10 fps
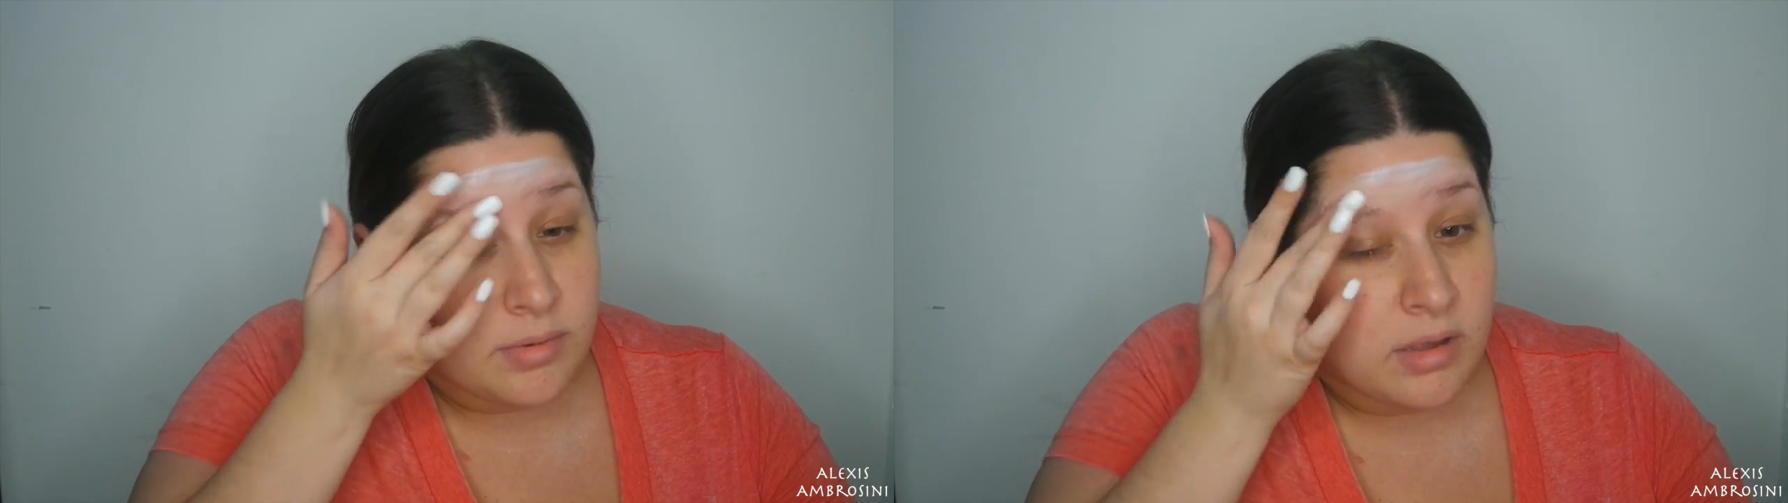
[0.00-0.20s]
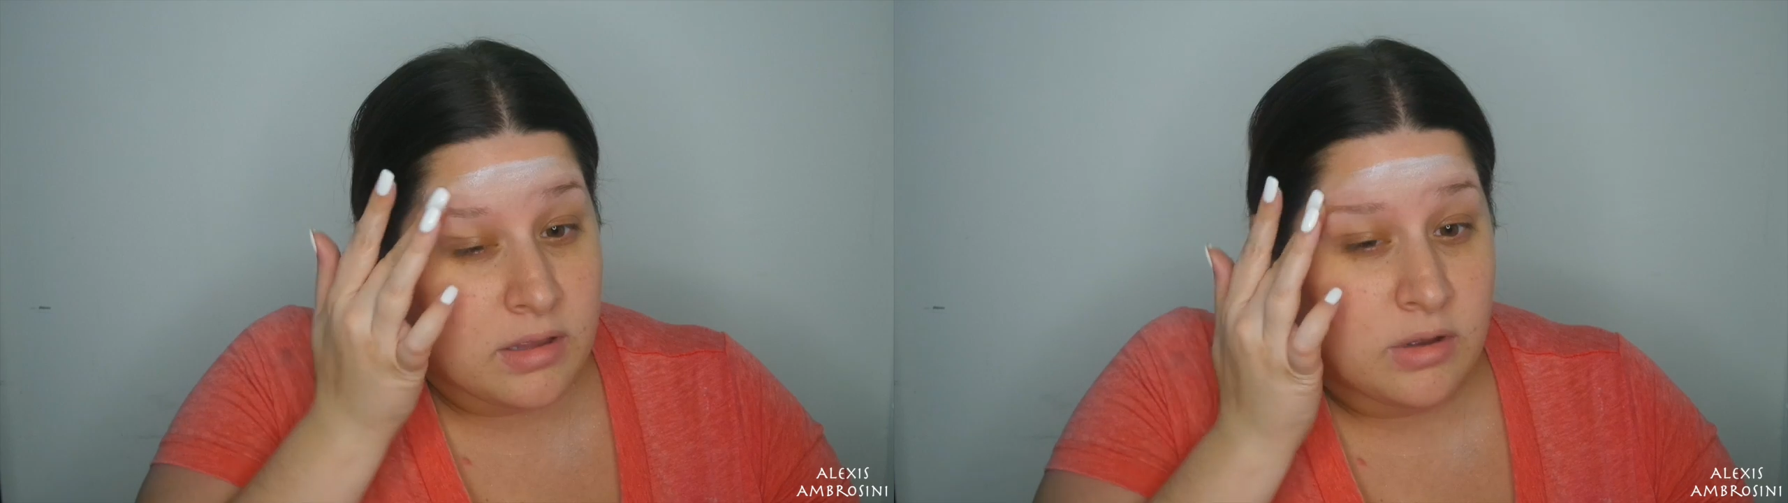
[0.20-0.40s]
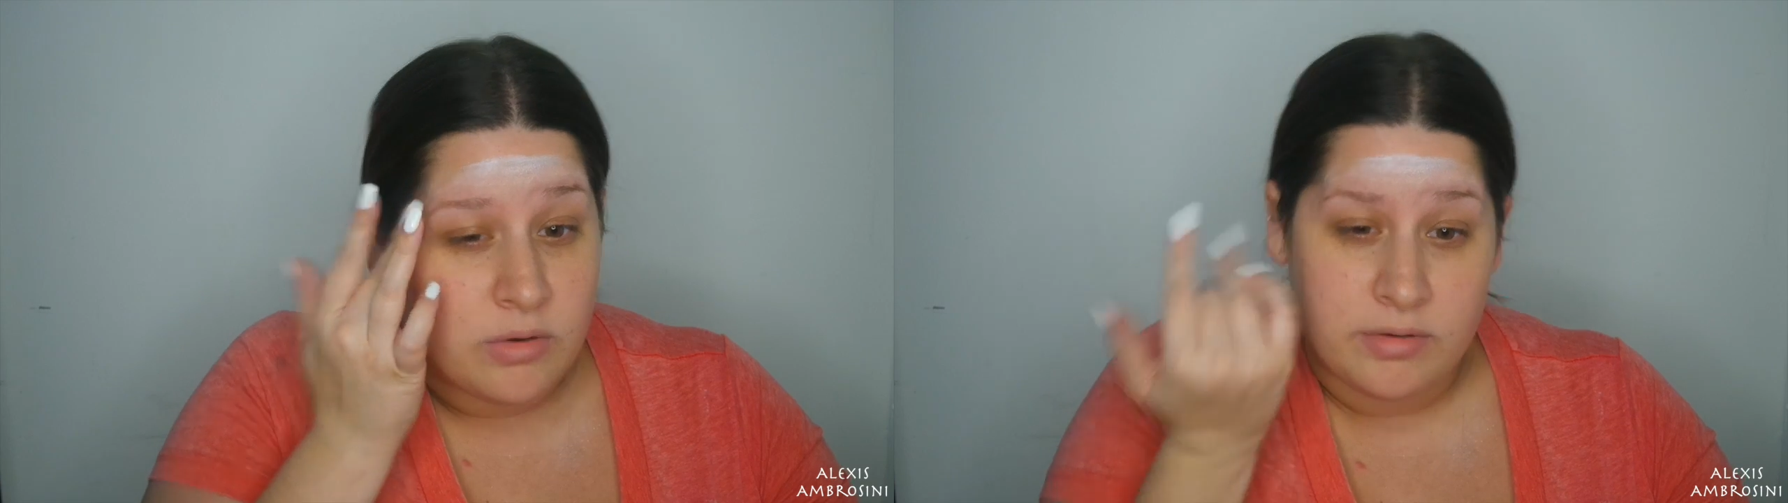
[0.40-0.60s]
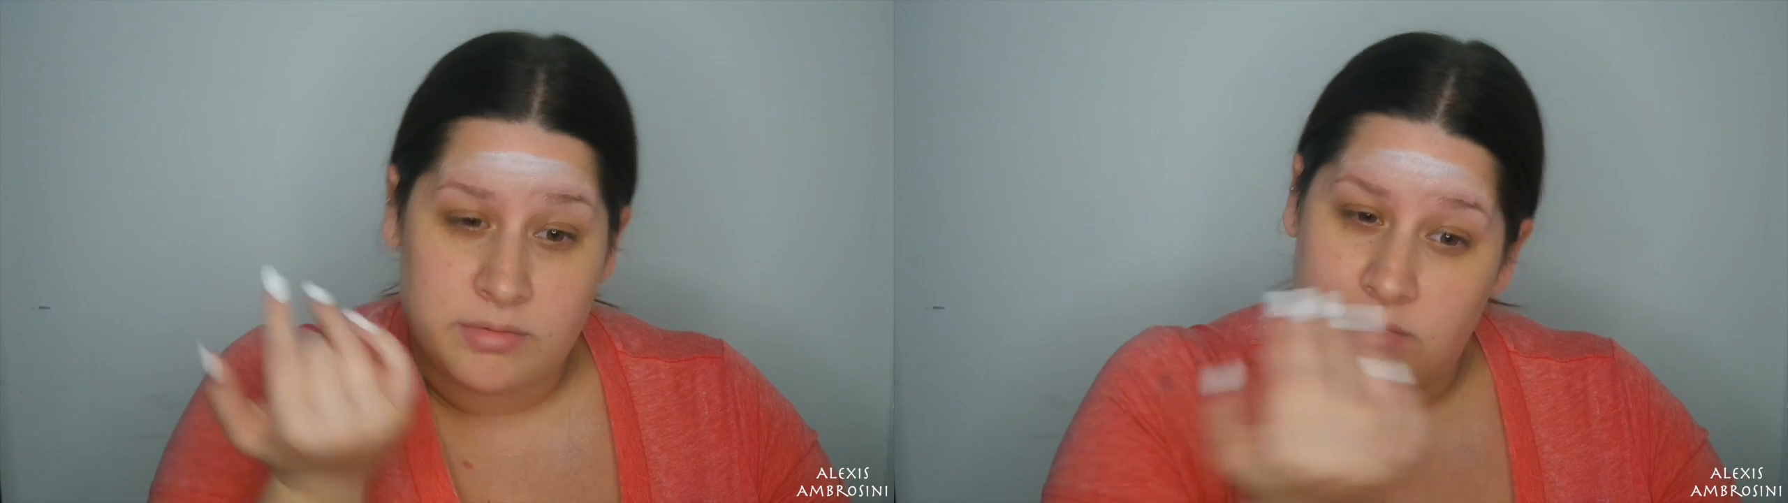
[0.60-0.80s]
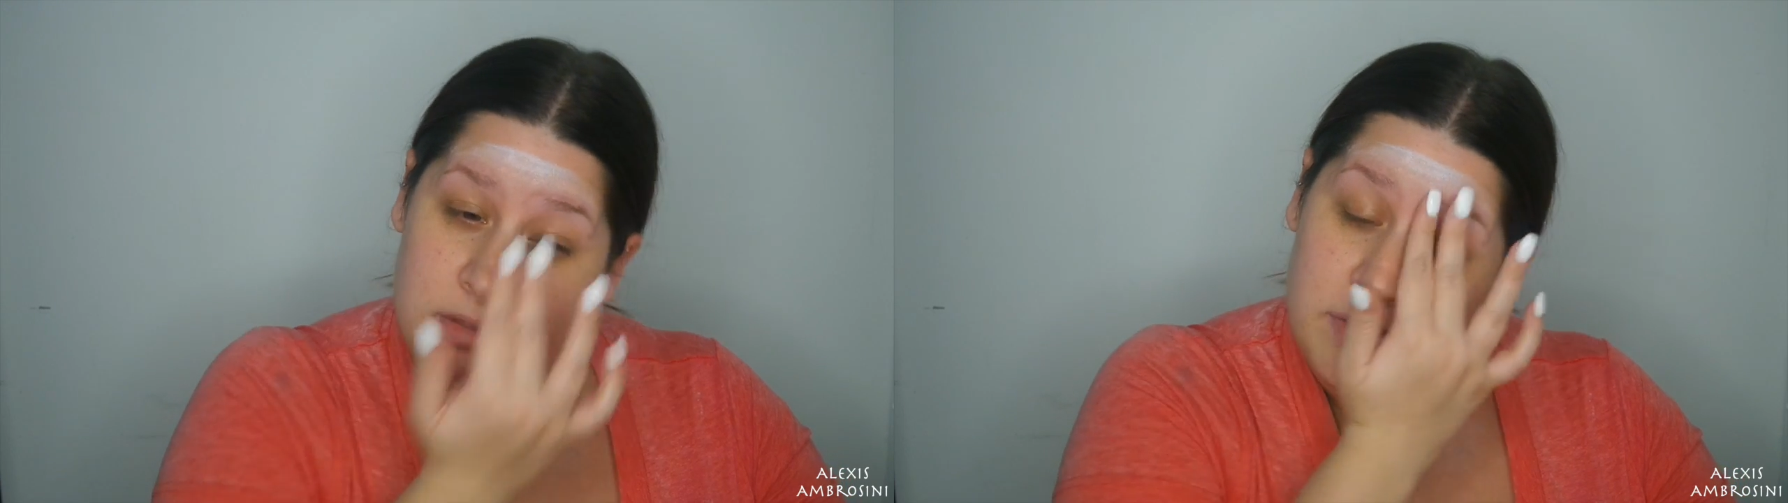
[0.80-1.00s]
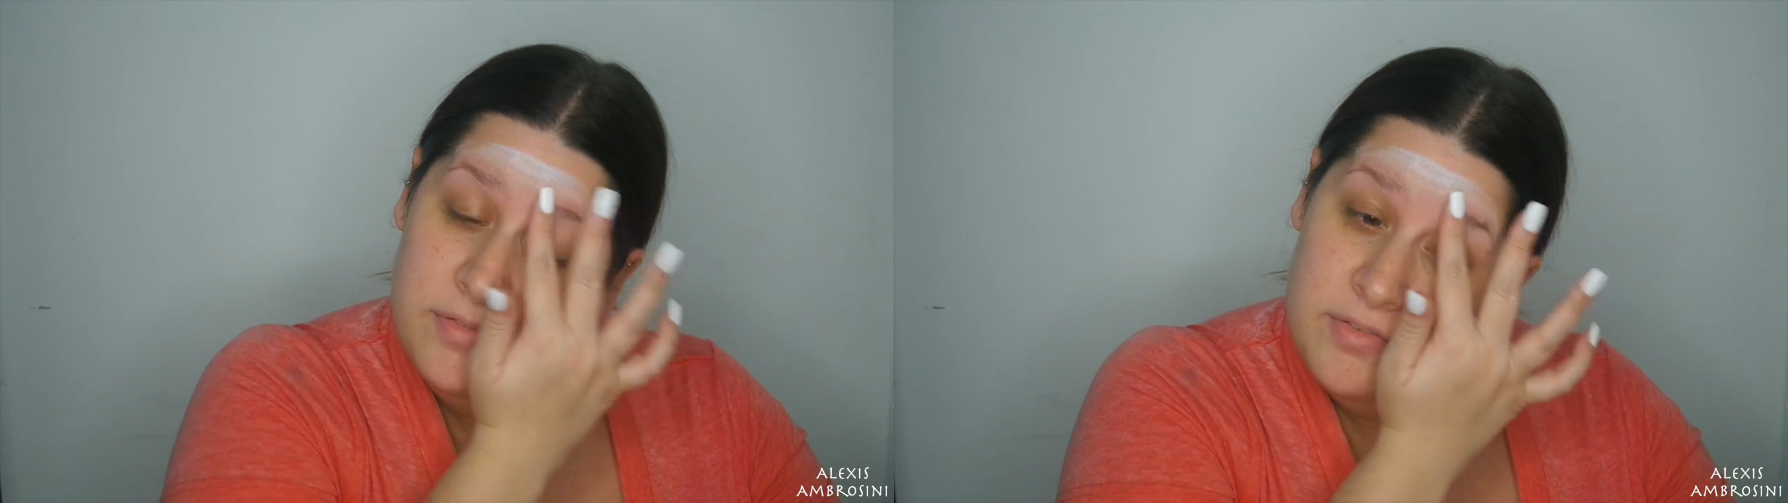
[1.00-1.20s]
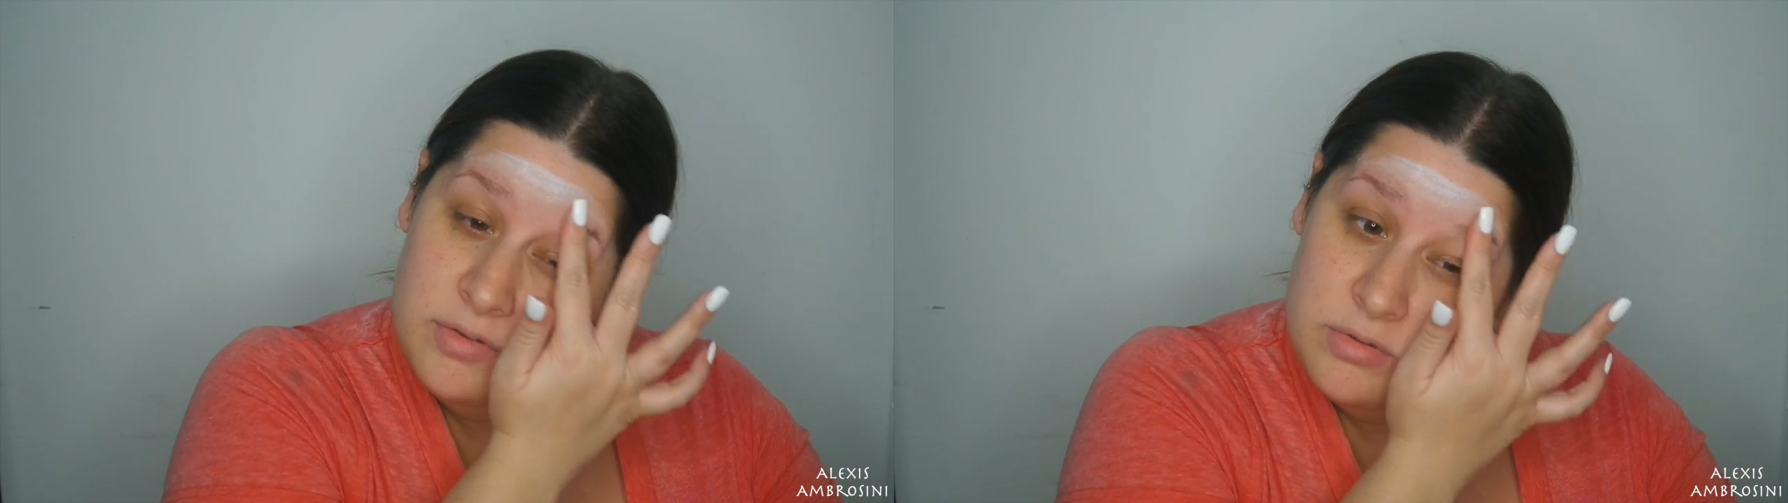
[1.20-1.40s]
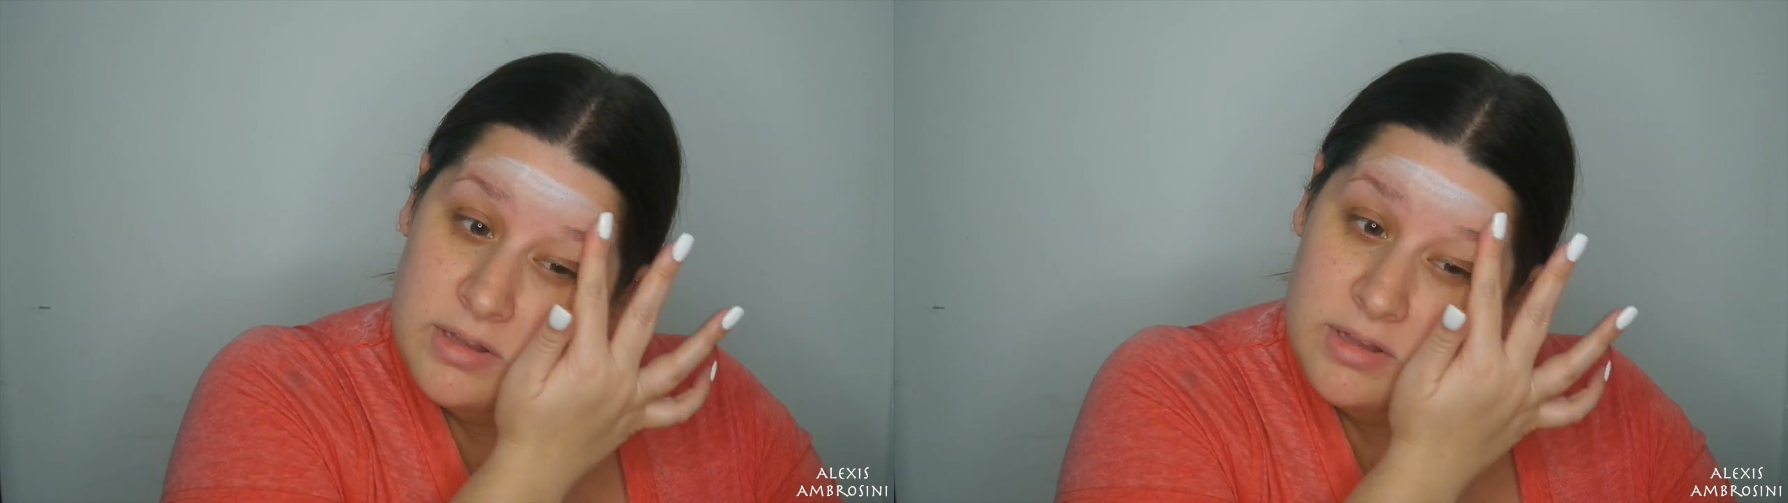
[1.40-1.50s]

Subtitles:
Probably go in with a few